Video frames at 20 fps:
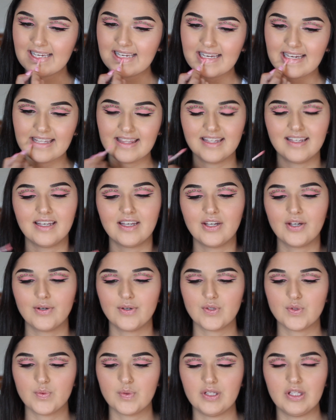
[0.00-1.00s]
I think it
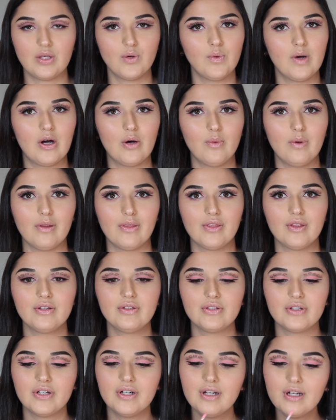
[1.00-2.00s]
goes really well with the
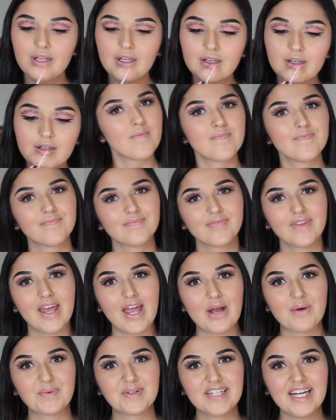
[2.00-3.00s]
look.
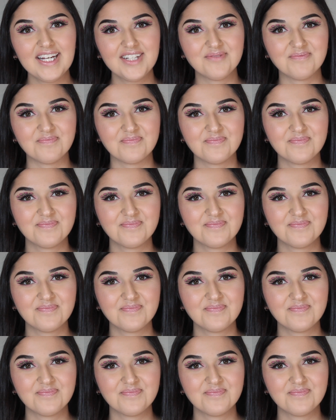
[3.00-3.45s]
And we're done.